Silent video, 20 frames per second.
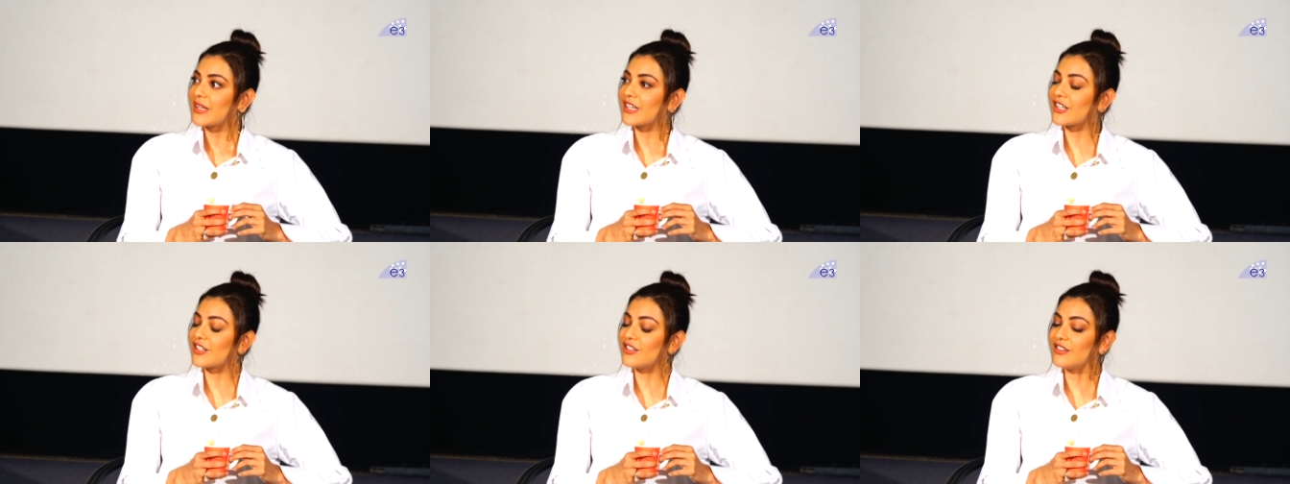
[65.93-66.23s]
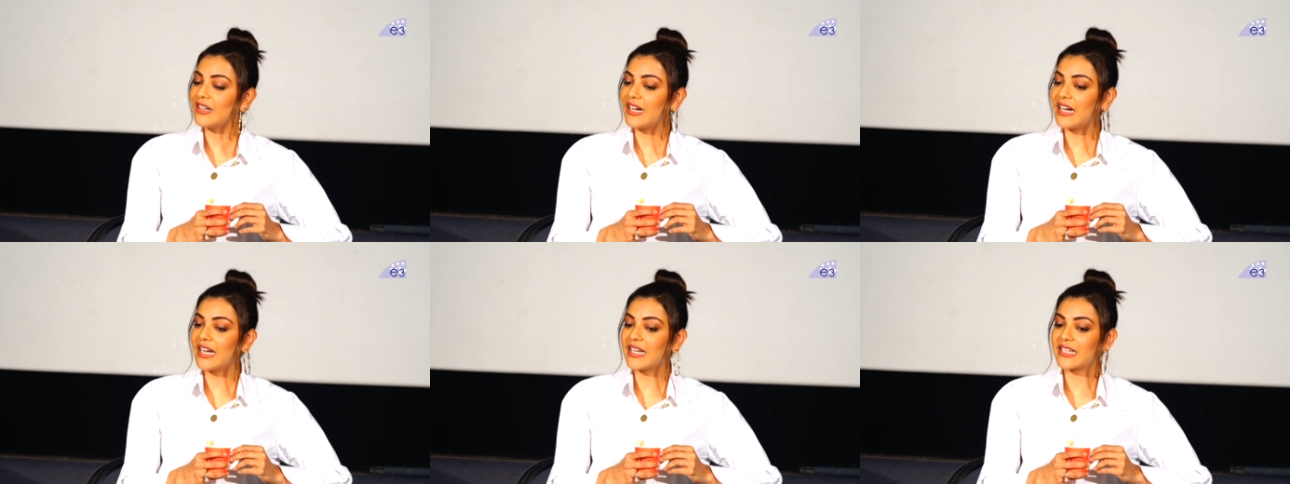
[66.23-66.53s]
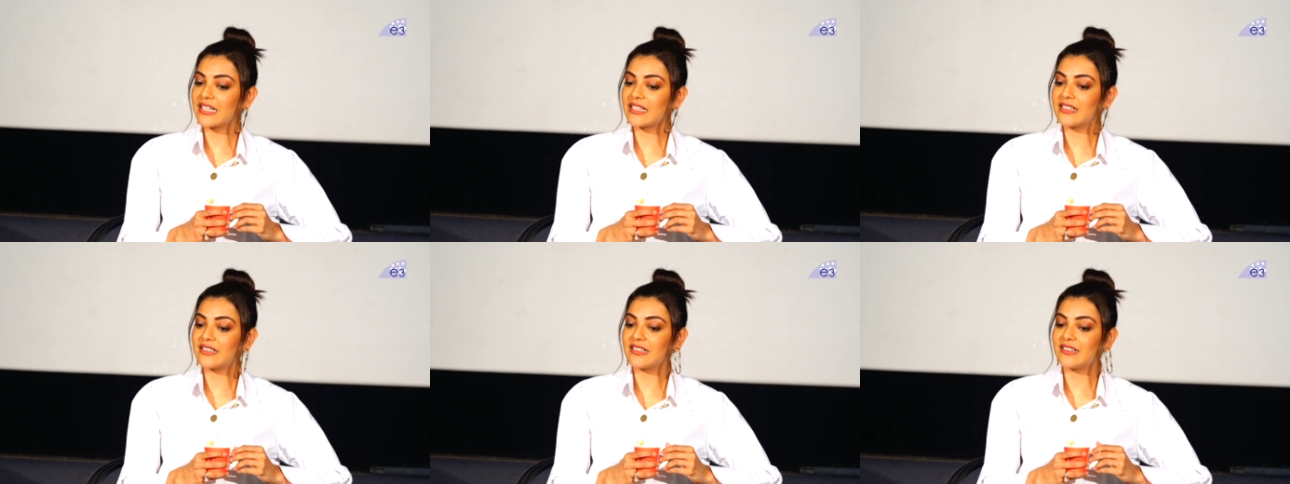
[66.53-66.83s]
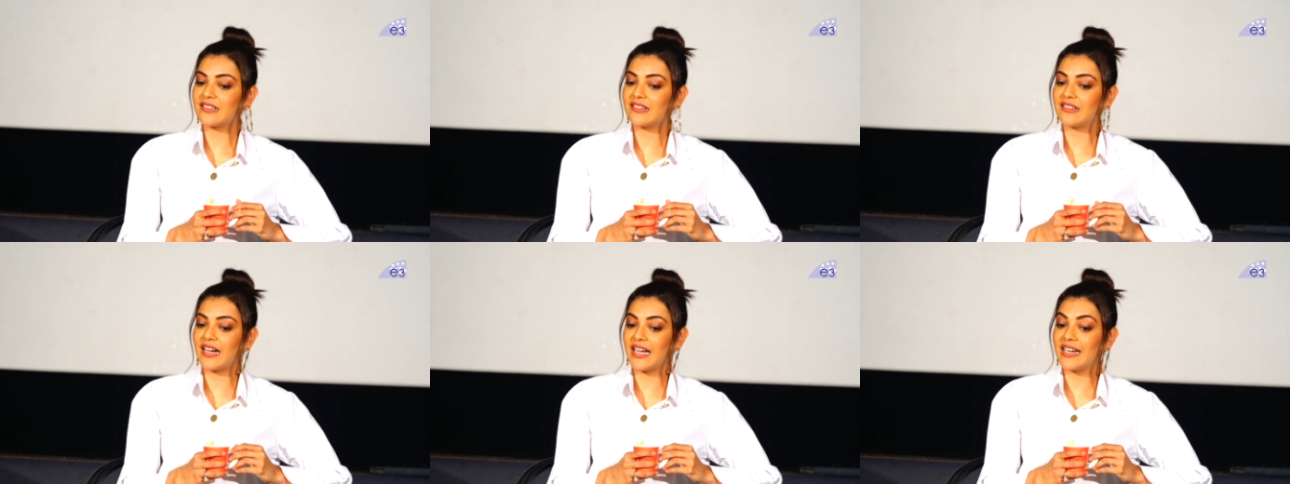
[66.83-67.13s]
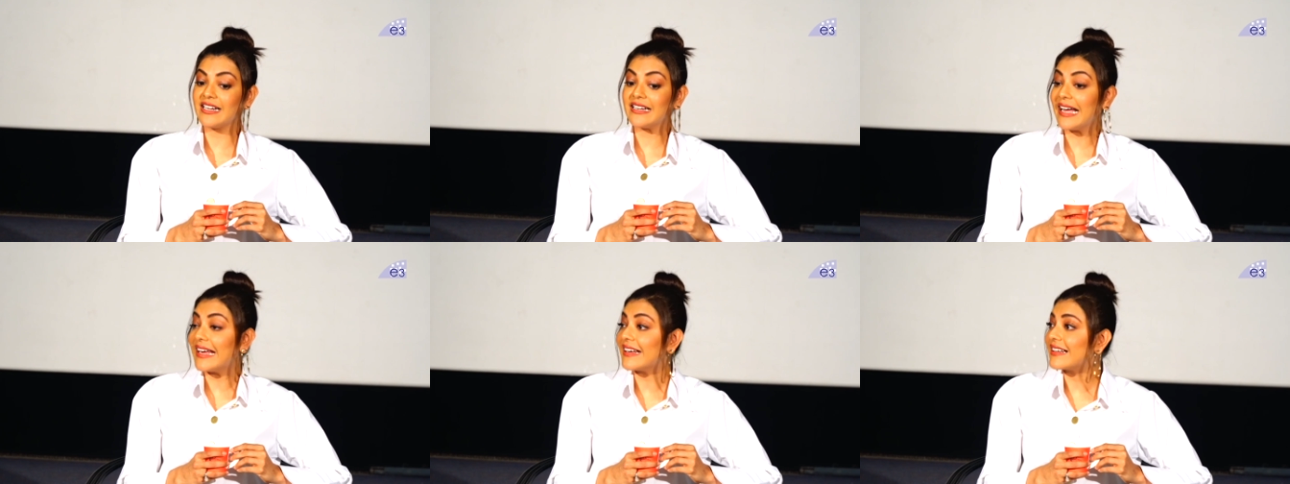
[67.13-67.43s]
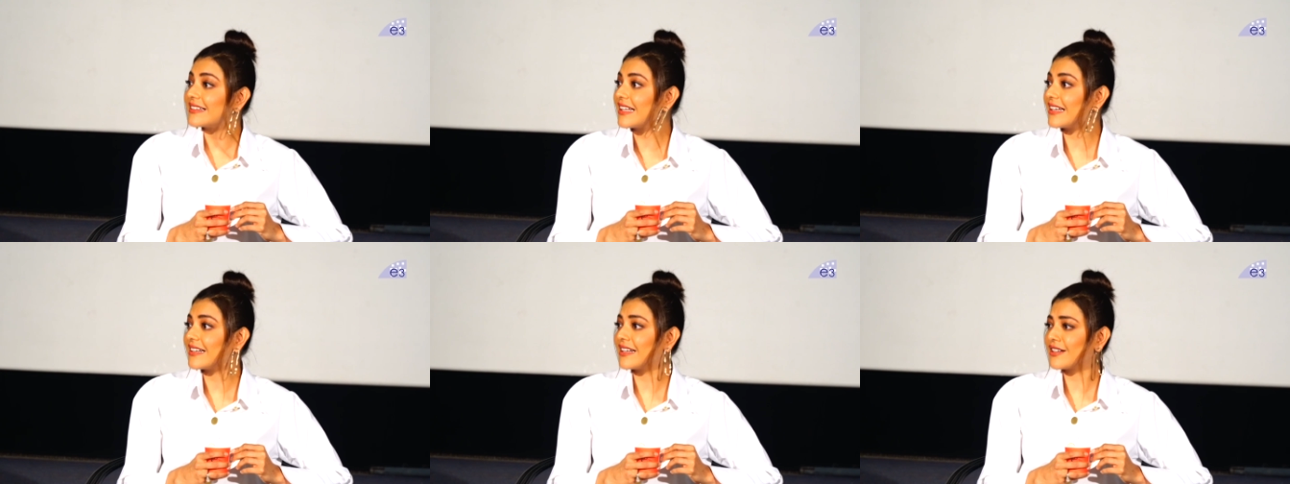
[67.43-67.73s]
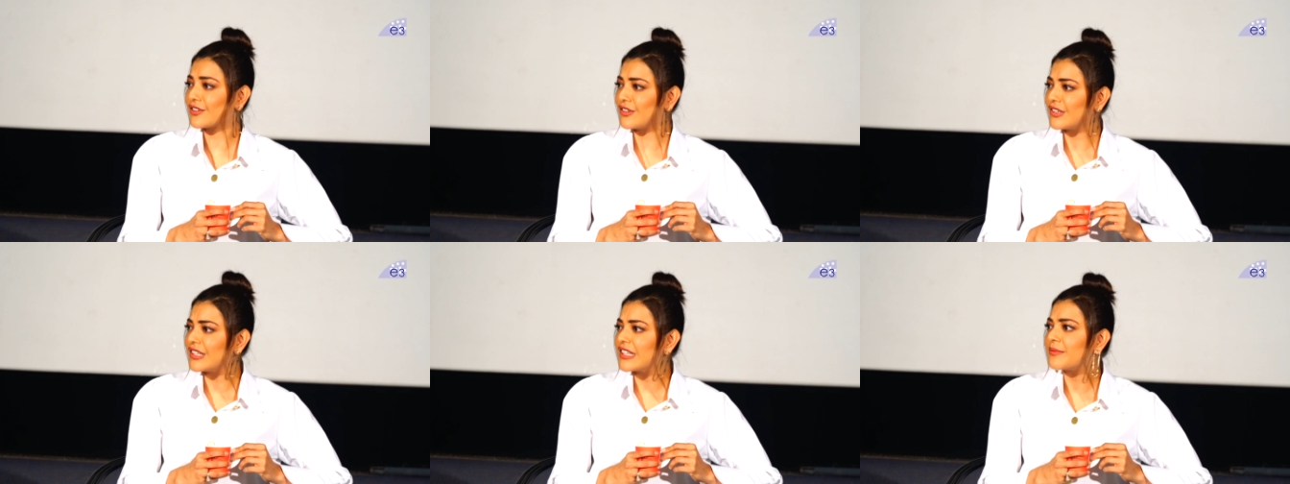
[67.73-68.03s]
You know, I can, uh, I like that. I
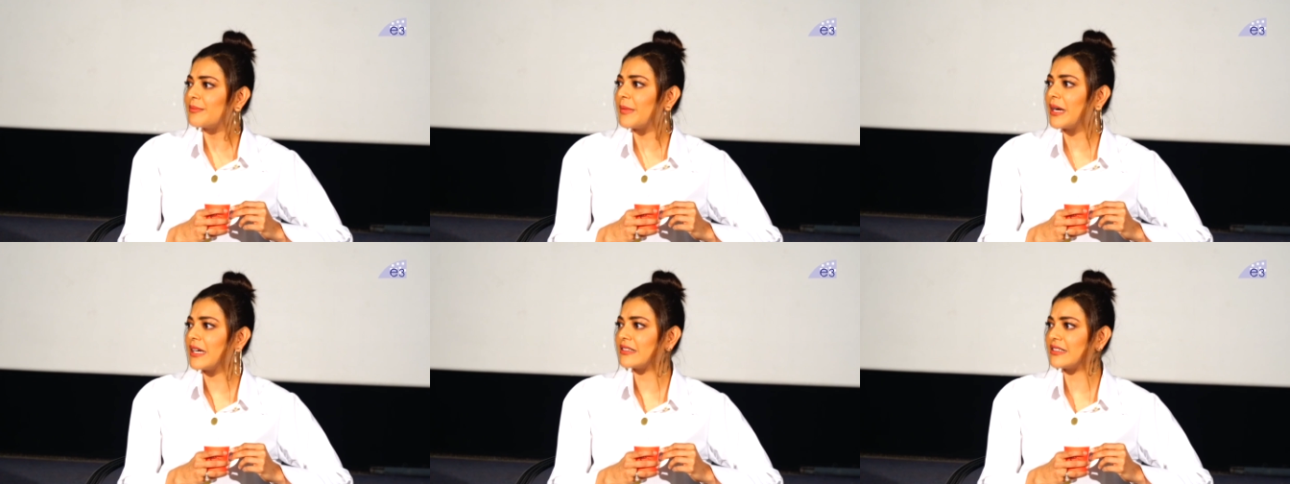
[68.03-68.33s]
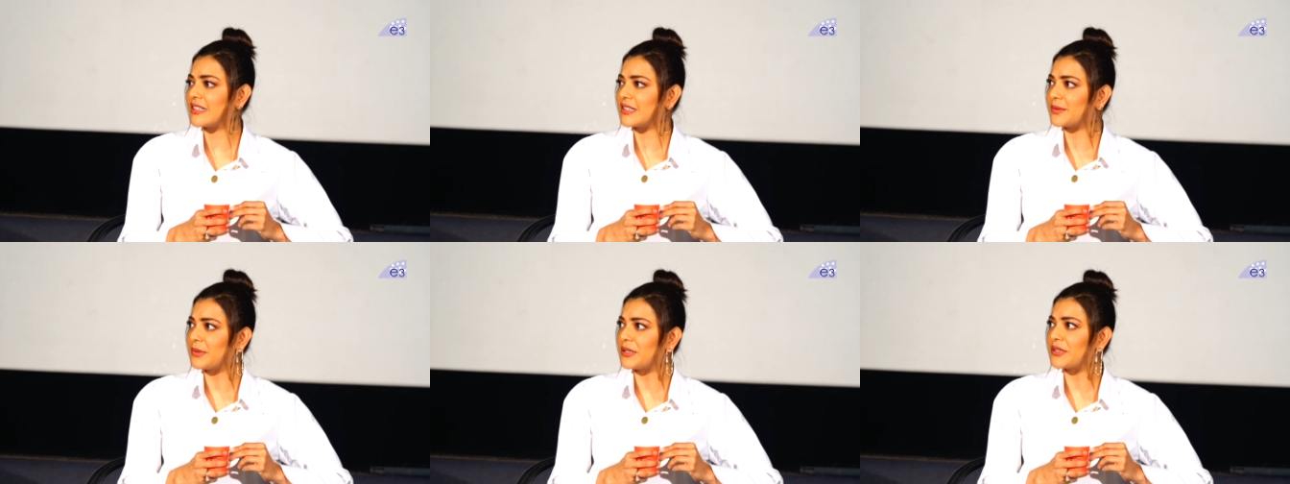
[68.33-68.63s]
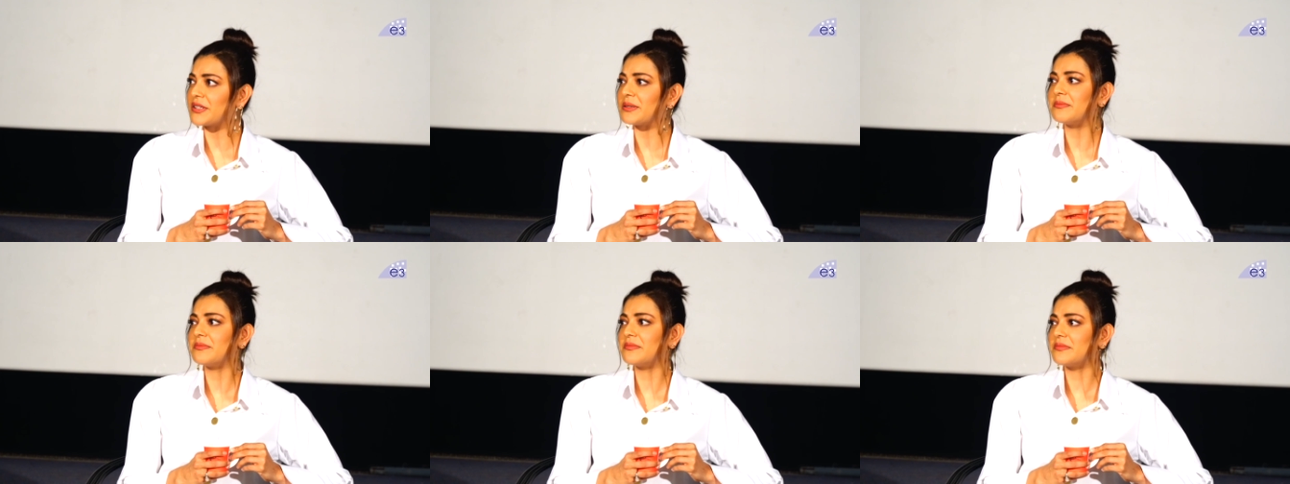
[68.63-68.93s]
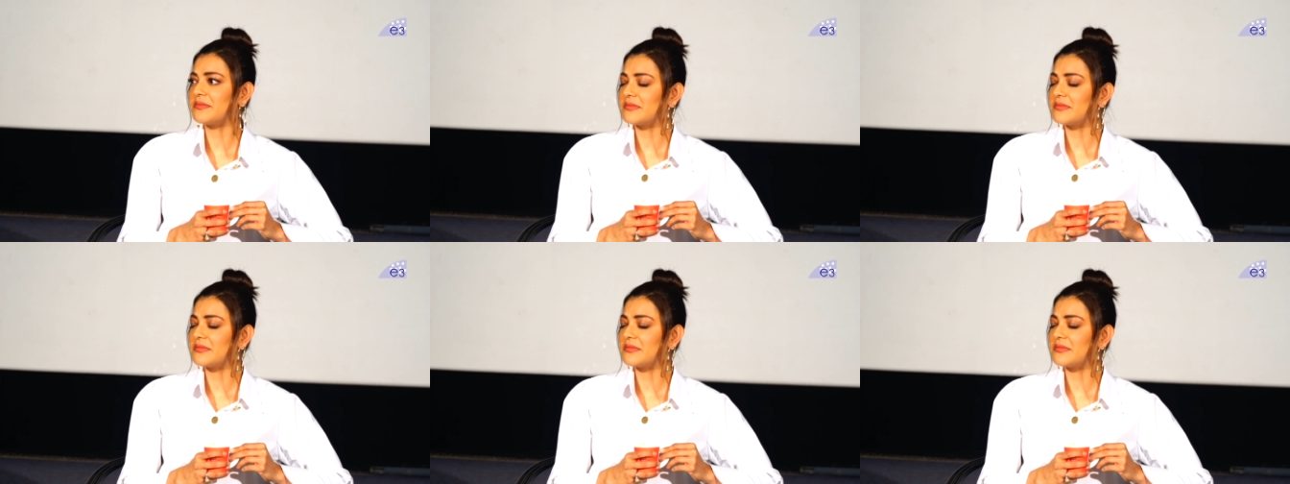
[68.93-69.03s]
really admire that about him.